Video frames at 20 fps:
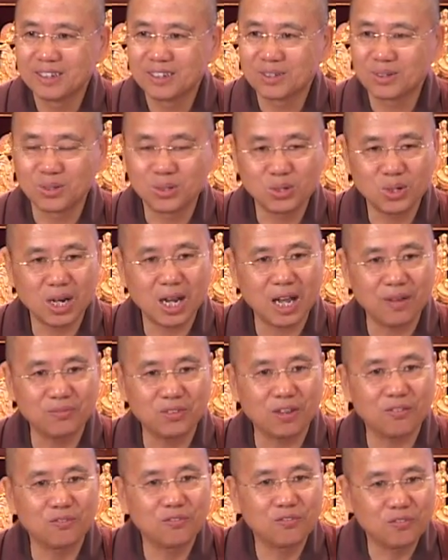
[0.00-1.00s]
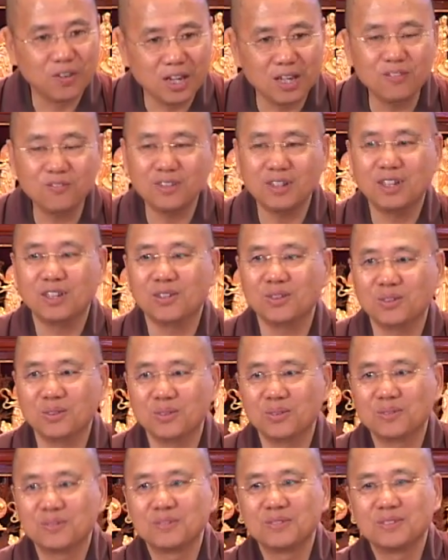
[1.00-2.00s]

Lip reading: So you don't have that faith in you,